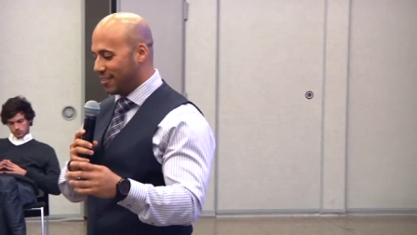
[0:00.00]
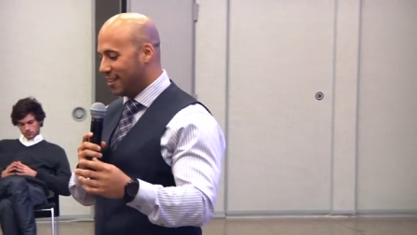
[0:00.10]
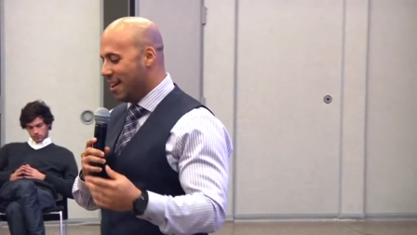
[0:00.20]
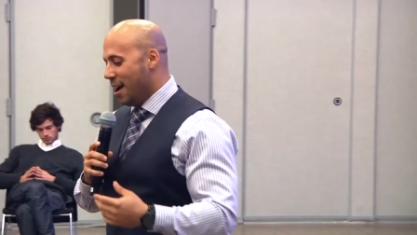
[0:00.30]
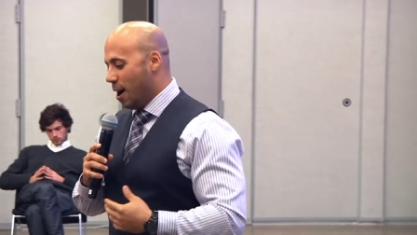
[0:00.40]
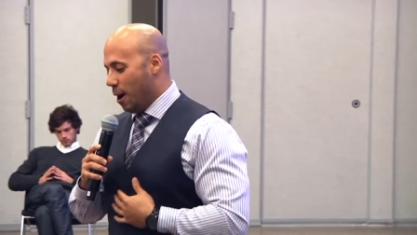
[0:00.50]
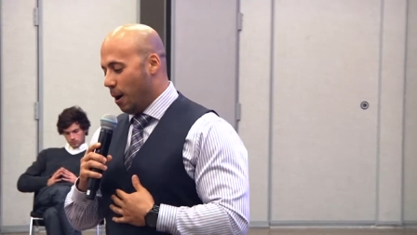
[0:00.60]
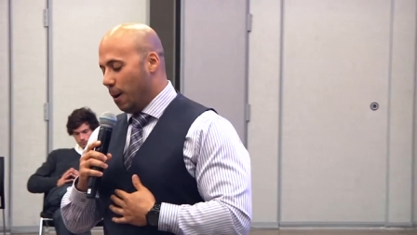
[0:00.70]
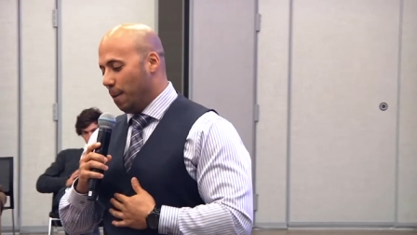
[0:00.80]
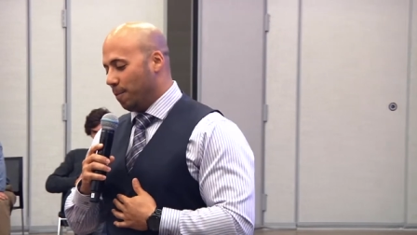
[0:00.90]
this.
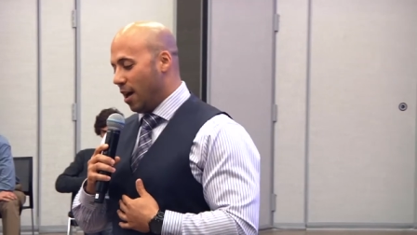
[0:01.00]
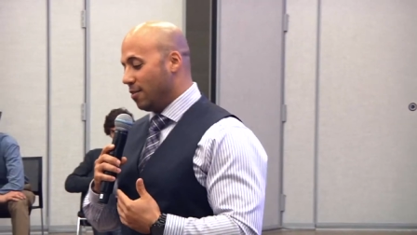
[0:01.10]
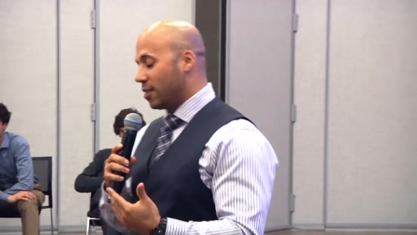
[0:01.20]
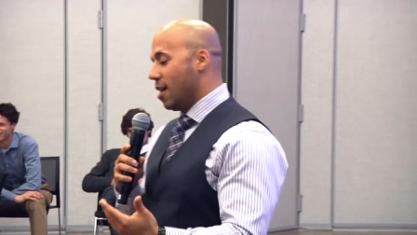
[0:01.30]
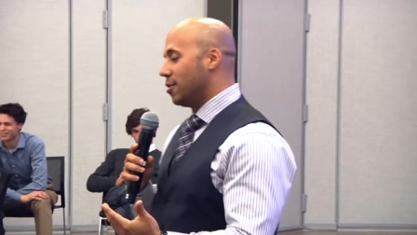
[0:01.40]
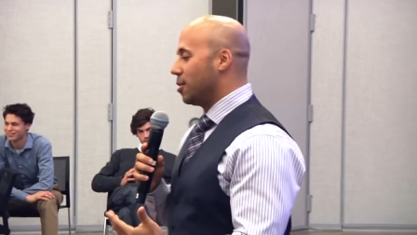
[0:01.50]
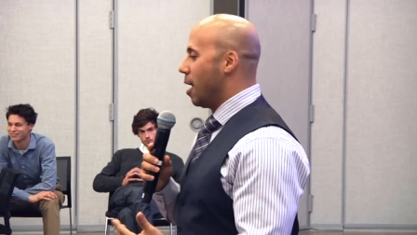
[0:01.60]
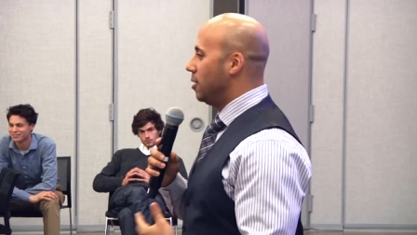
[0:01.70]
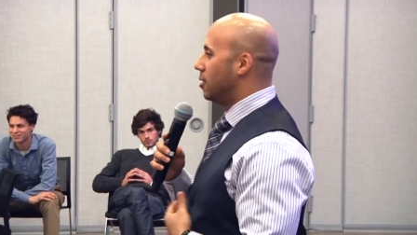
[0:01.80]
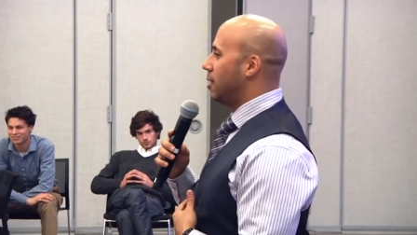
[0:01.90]
Um, I
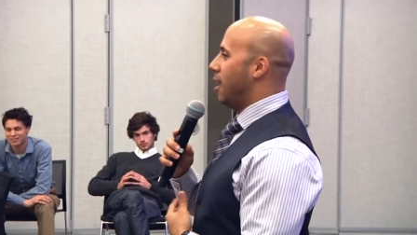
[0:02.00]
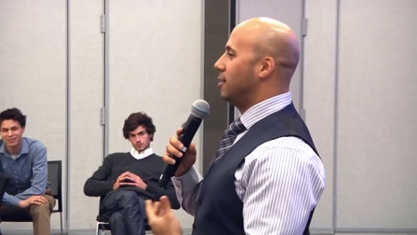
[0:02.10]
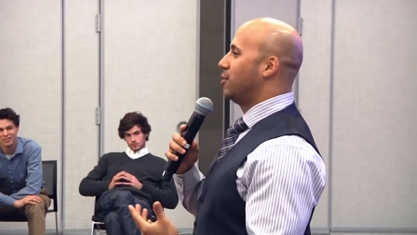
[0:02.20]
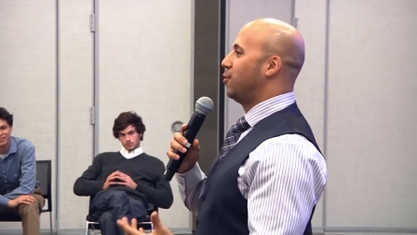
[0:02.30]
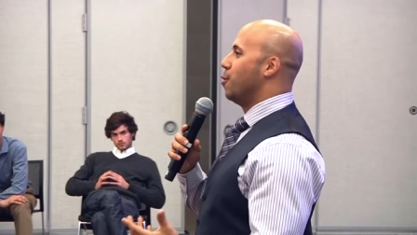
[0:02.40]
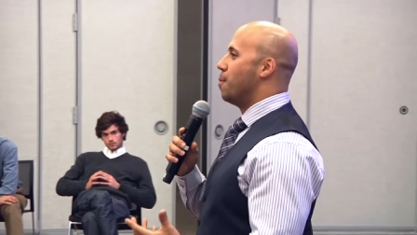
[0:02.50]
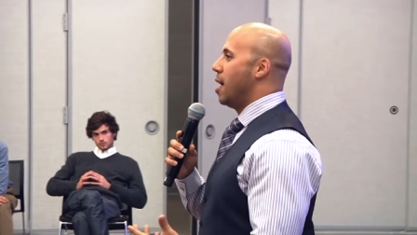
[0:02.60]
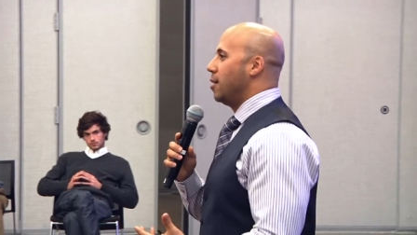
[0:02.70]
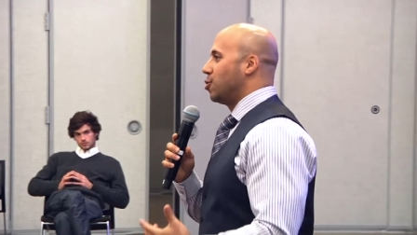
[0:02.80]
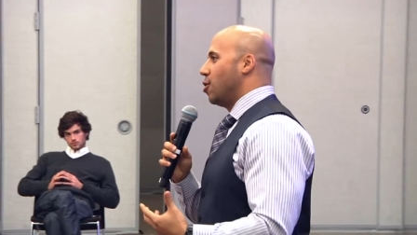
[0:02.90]
scholarship. I just I just feel
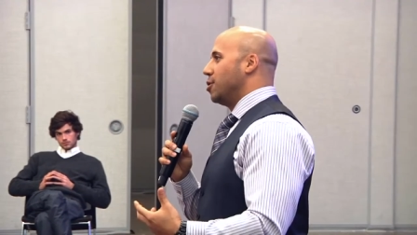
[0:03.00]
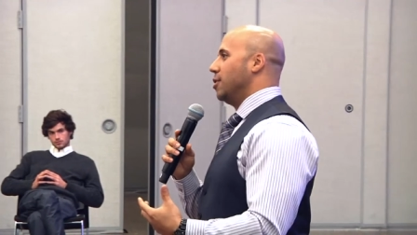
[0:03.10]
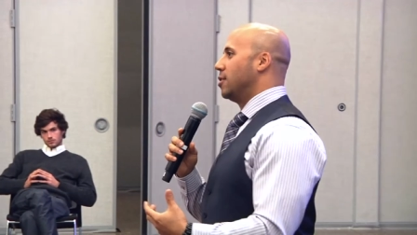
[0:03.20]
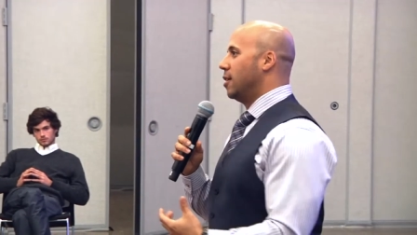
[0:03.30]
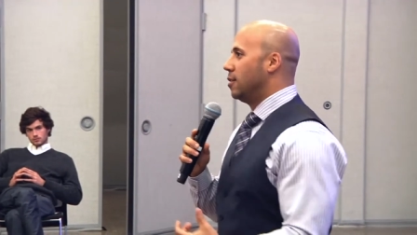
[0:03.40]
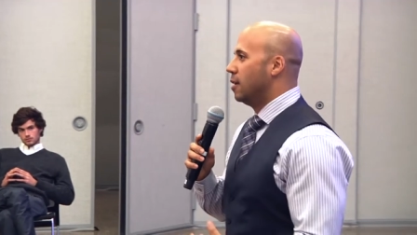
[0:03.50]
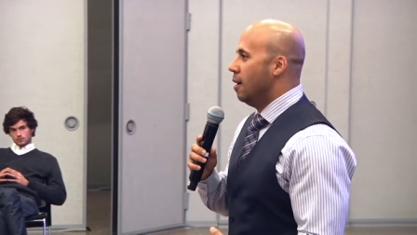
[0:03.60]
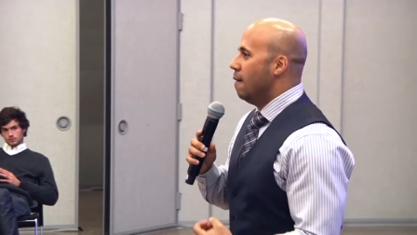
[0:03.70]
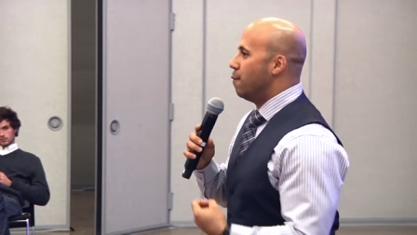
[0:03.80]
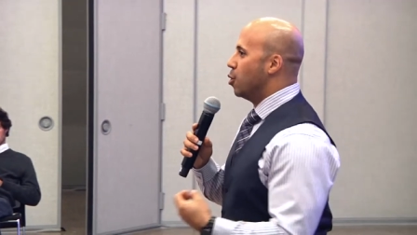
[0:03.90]
bad charging these kids.
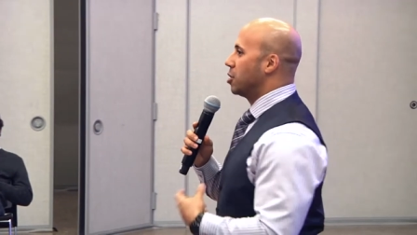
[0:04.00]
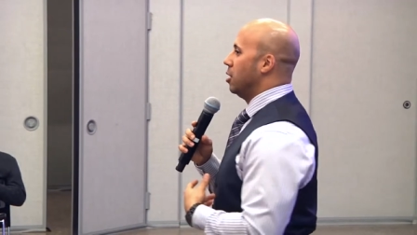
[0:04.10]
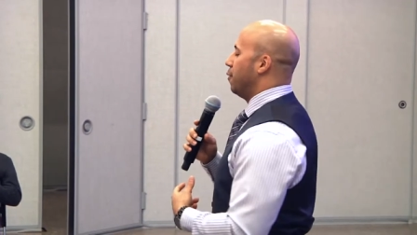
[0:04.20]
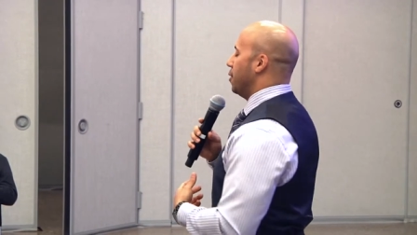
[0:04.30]
Fortunately